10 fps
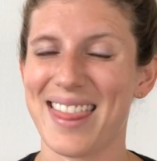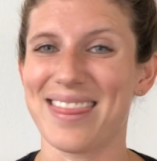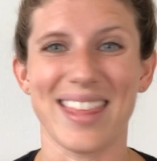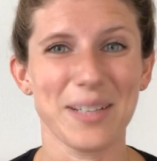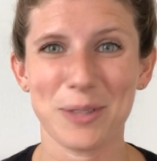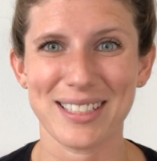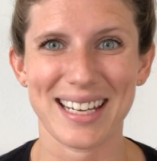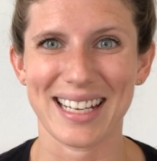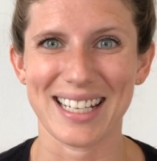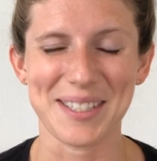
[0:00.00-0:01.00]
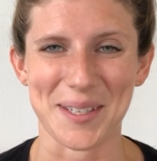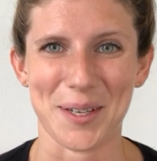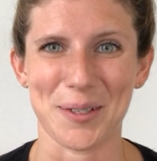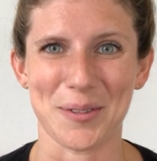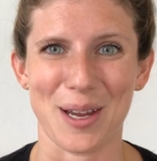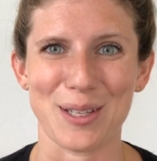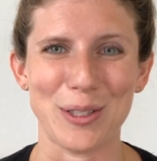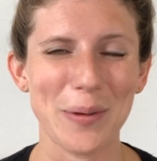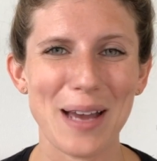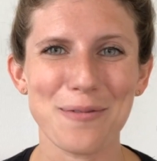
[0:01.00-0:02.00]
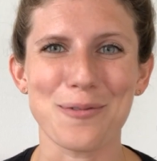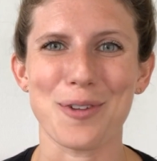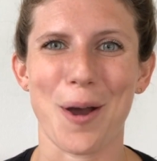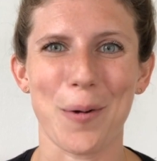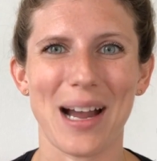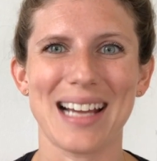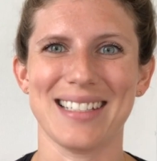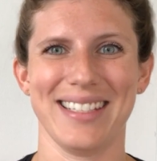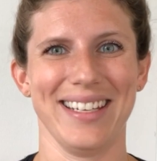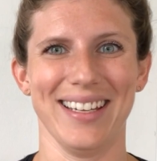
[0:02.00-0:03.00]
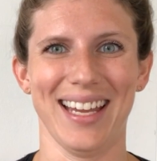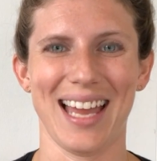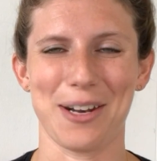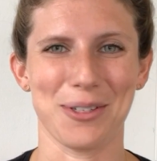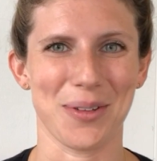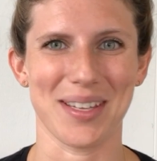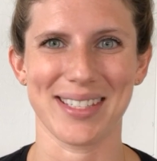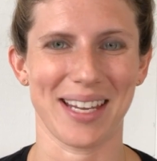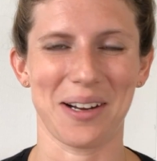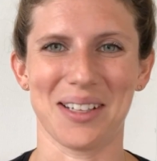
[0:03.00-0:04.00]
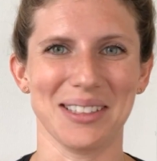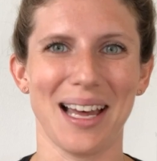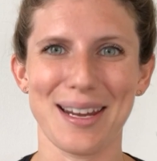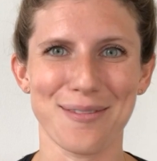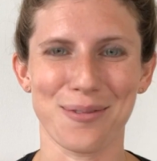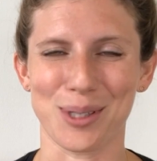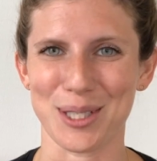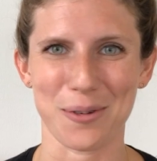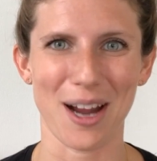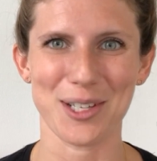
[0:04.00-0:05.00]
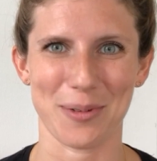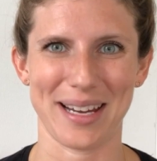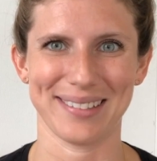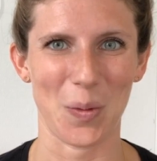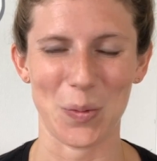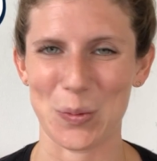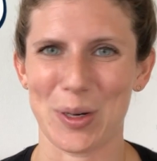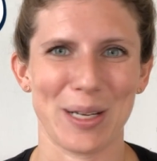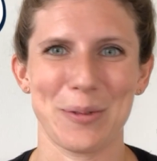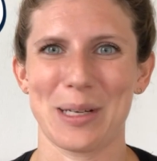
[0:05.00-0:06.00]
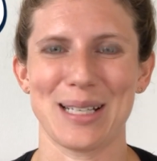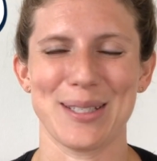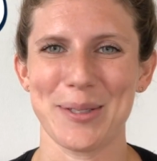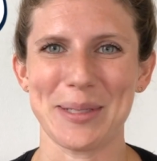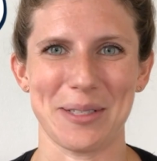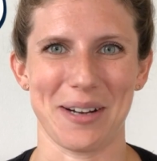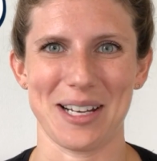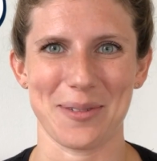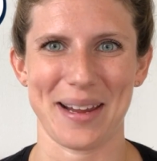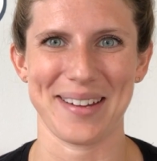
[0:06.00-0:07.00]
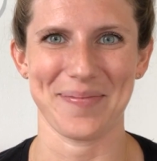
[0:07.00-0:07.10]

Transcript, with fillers: Then one day it hits you. You have no idea how to do this thing called life once you graduate. What do you want to do when you graduate?